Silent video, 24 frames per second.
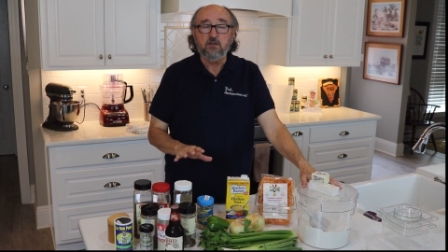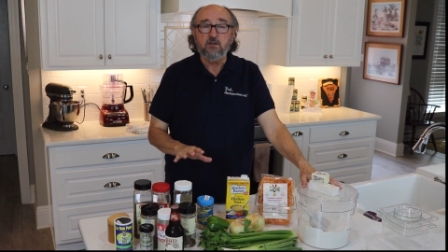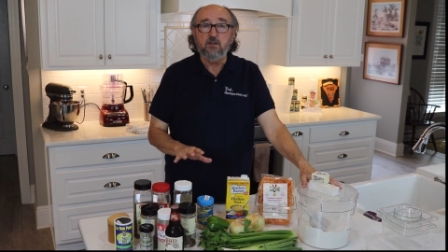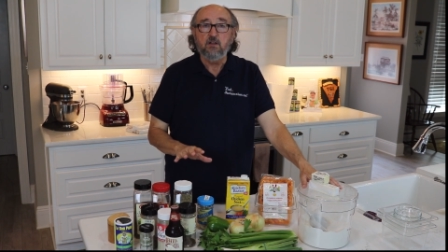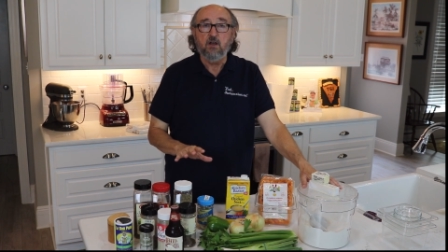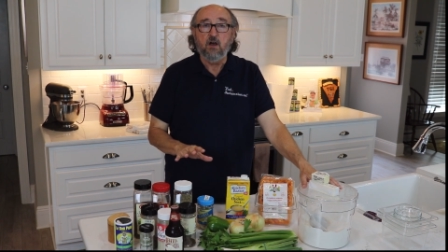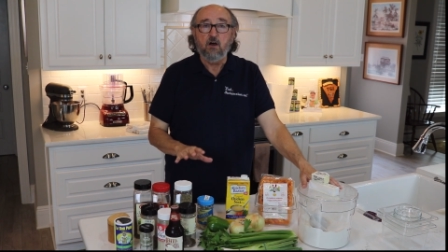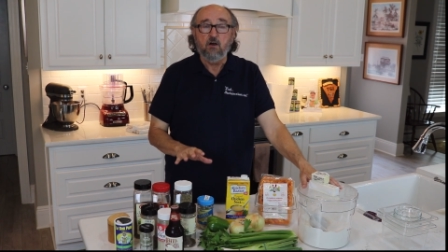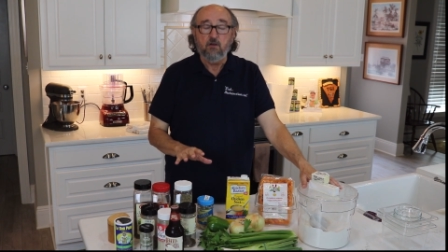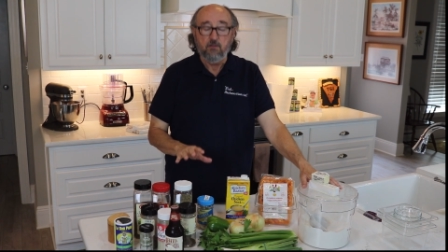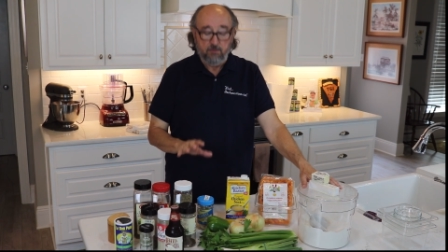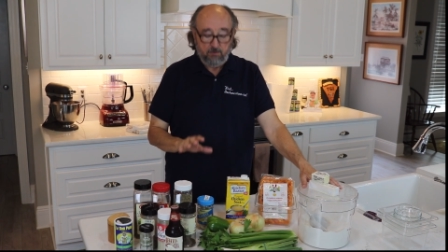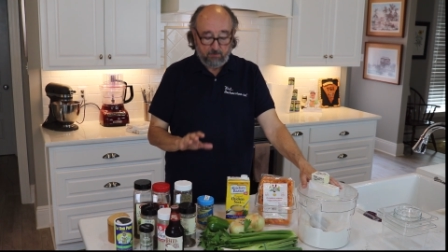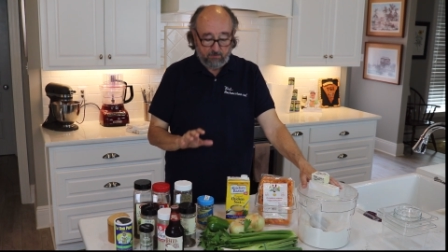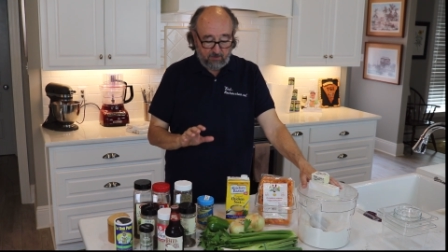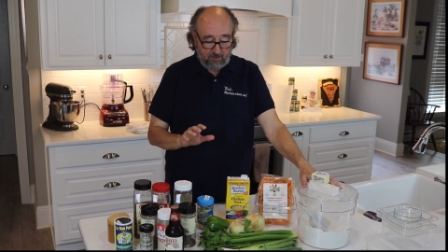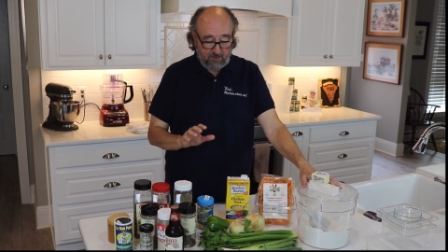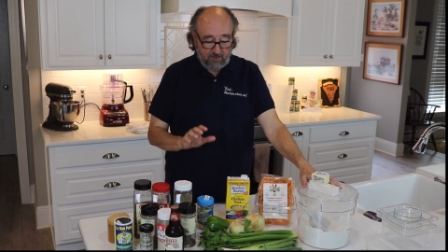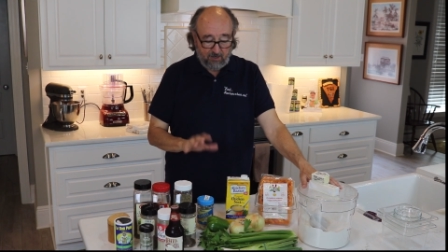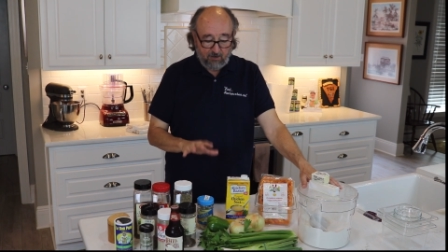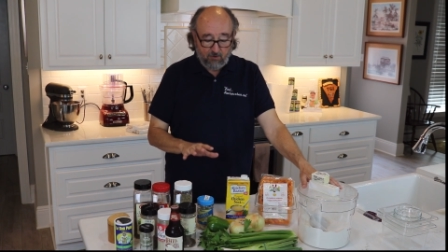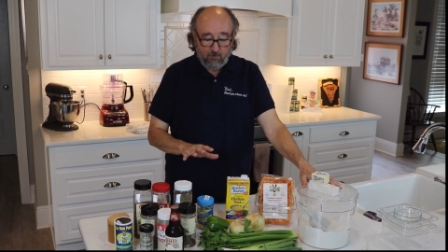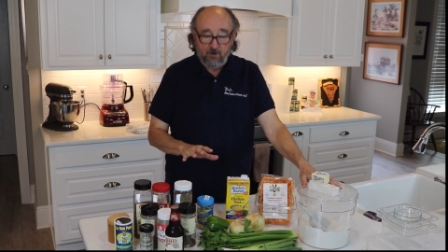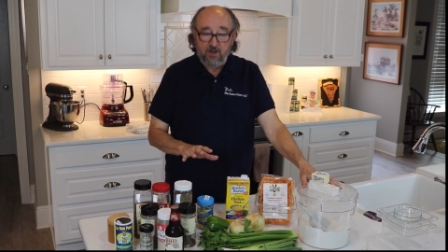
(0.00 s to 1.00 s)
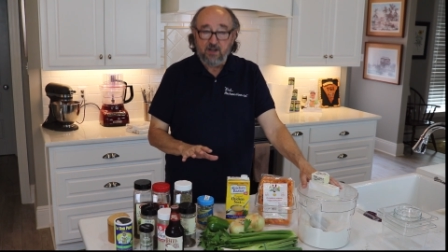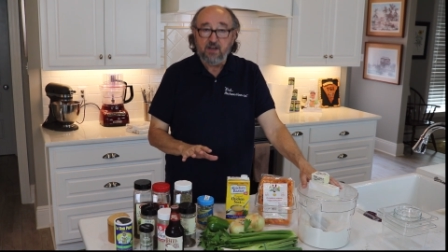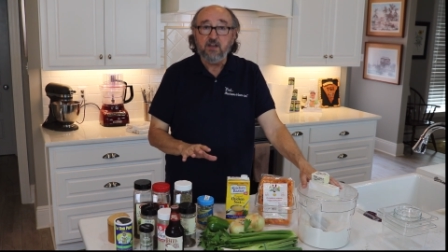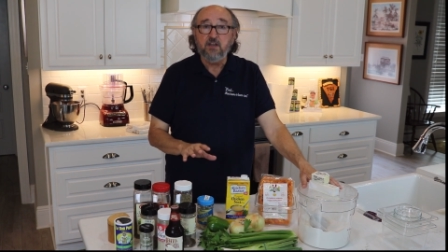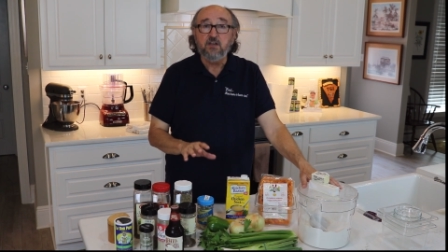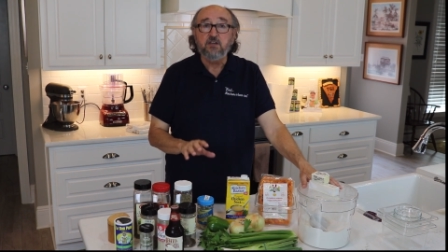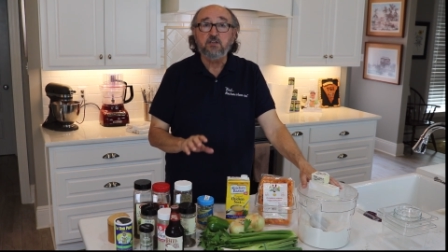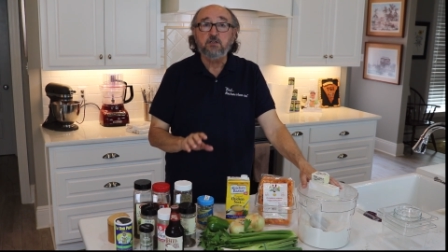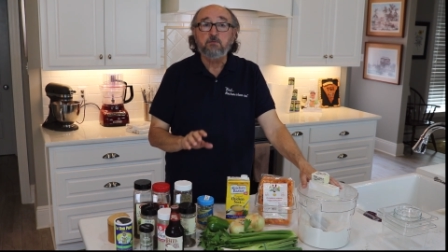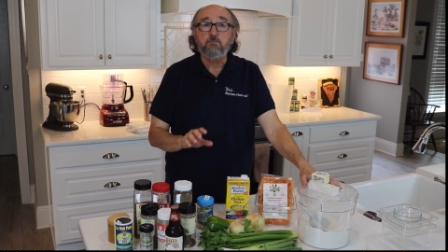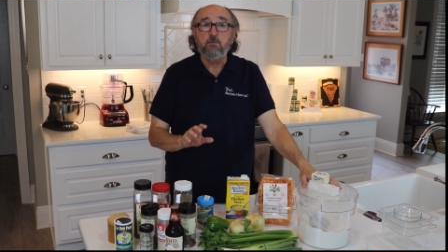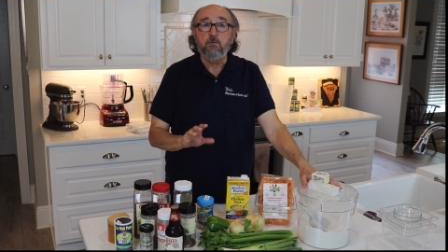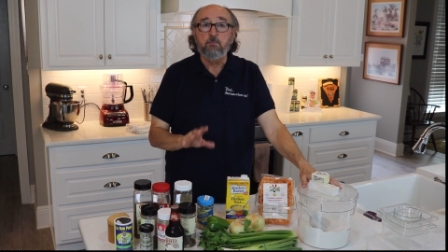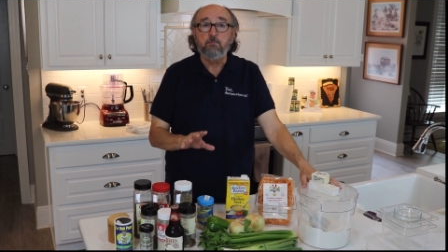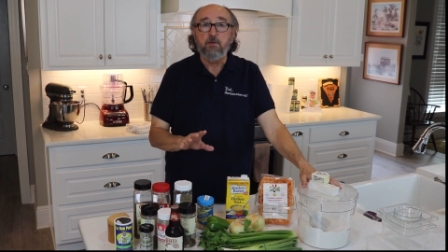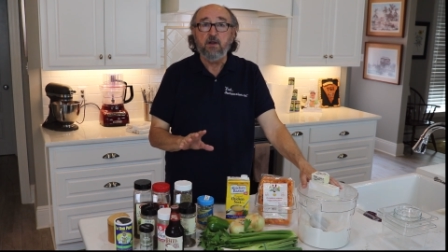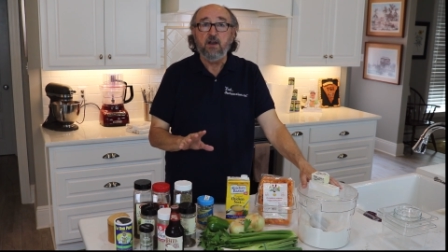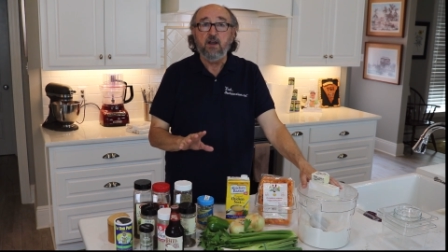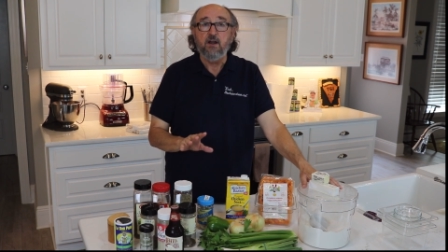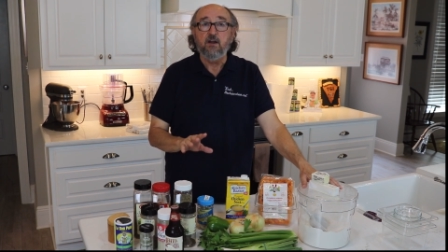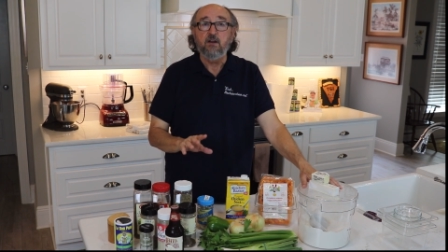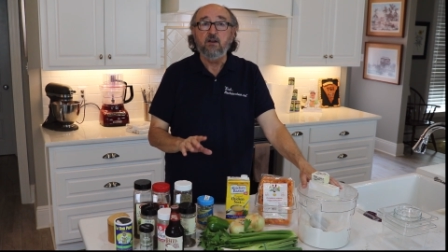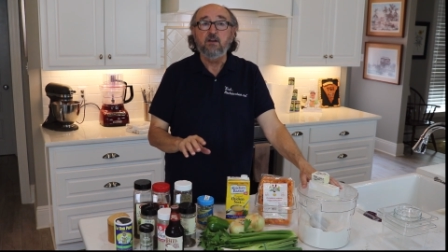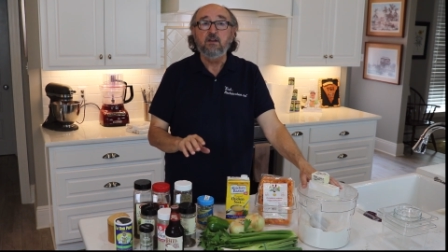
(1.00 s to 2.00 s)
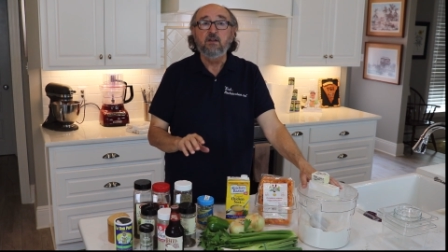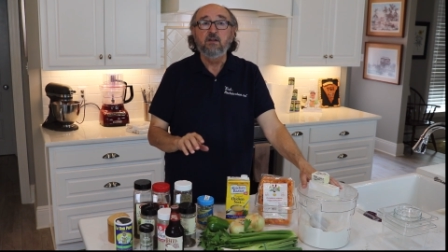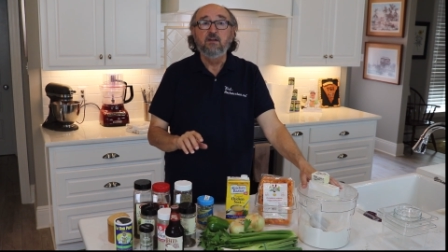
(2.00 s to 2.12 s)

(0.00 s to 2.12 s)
all the ingredients prepared.